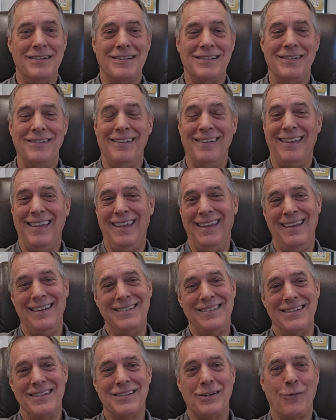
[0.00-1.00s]
So you can't
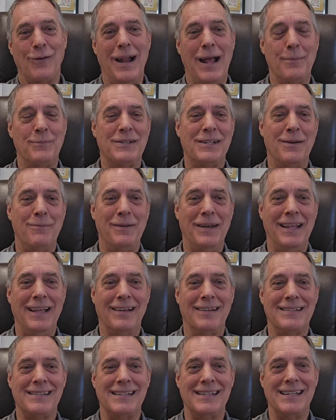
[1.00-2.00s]
just grab somebody
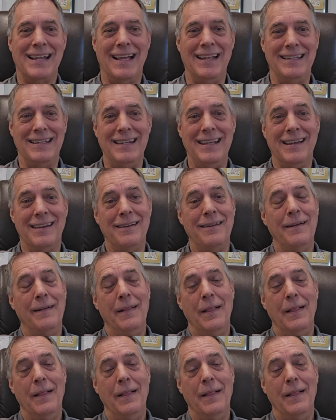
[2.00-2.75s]
else's idea